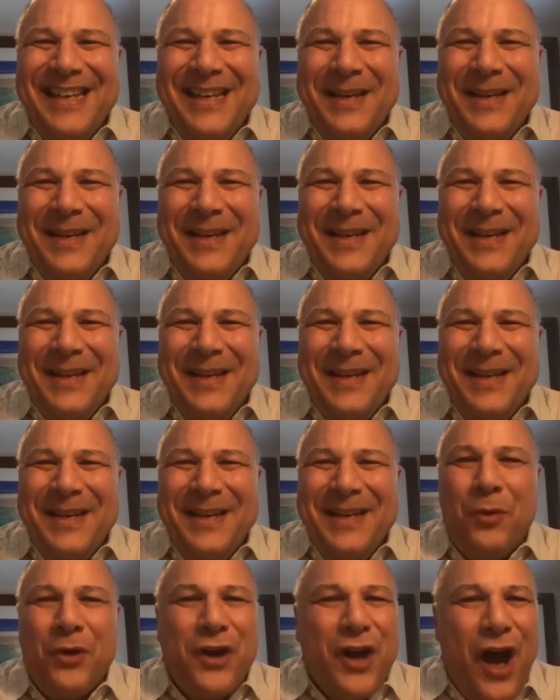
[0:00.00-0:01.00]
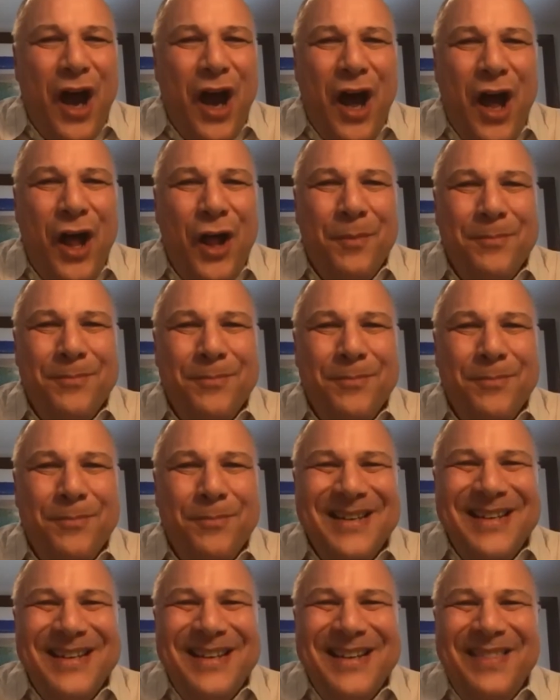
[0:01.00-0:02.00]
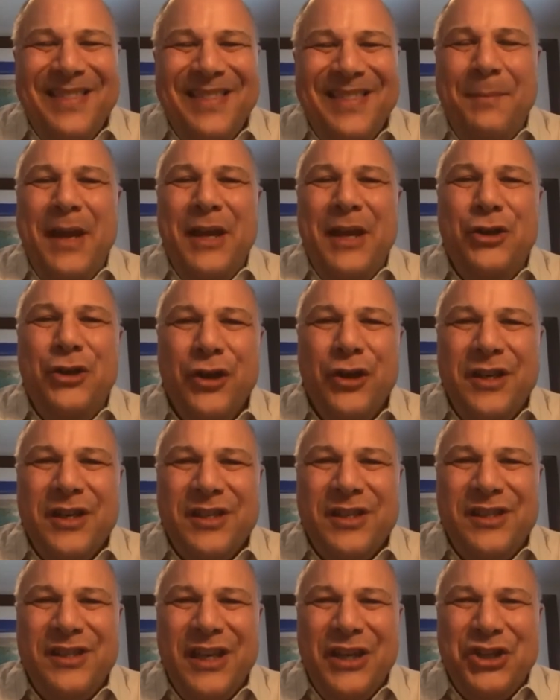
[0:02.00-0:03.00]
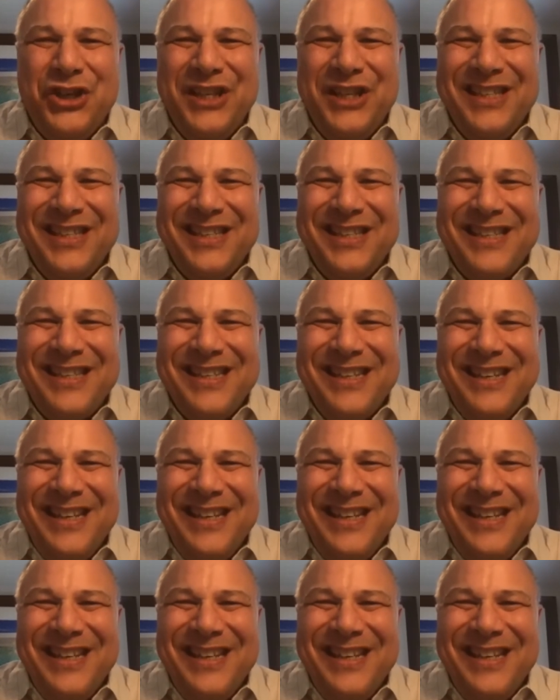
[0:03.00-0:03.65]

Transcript: because they were calm, they made good decisions,